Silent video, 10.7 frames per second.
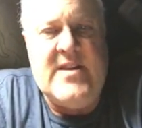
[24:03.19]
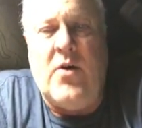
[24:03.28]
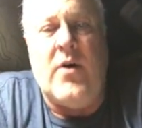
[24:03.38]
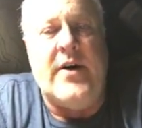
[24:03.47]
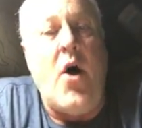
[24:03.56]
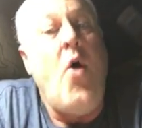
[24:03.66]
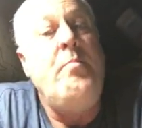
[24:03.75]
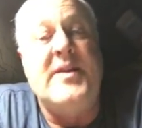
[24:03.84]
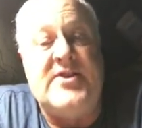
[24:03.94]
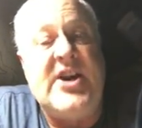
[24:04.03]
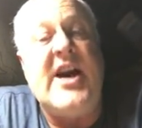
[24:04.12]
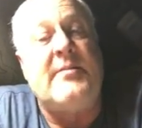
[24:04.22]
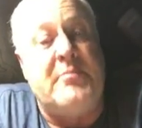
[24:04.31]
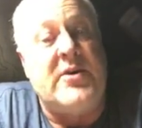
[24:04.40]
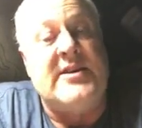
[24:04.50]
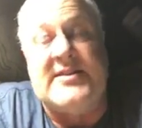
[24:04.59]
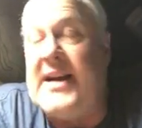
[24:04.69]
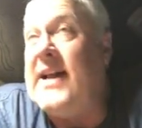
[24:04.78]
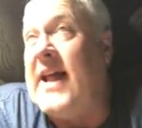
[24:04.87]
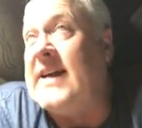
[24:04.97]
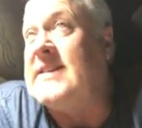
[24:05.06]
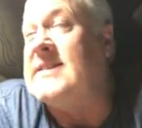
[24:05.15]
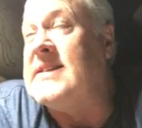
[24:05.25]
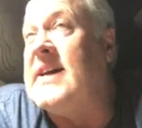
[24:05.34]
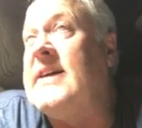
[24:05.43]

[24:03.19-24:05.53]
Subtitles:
or an open checkbook, as I like to say,